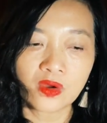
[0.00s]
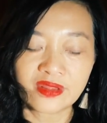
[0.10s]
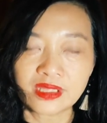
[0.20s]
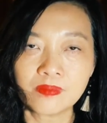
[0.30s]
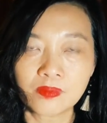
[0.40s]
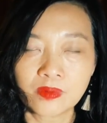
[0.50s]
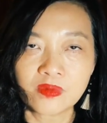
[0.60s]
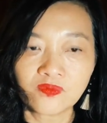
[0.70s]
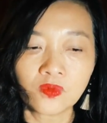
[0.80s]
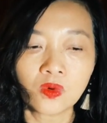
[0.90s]
of the
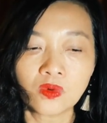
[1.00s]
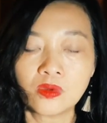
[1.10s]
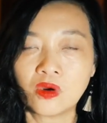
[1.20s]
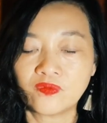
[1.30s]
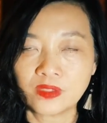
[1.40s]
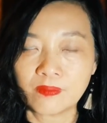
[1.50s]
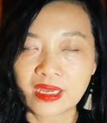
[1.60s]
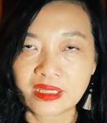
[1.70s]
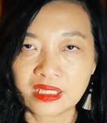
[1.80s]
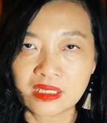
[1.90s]

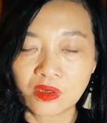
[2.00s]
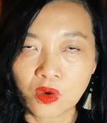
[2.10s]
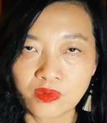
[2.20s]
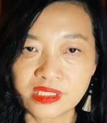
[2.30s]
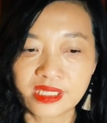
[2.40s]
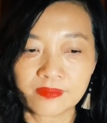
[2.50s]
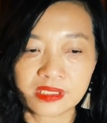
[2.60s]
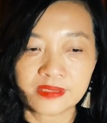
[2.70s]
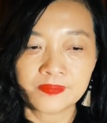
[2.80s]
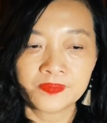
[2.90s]
marketing concepts.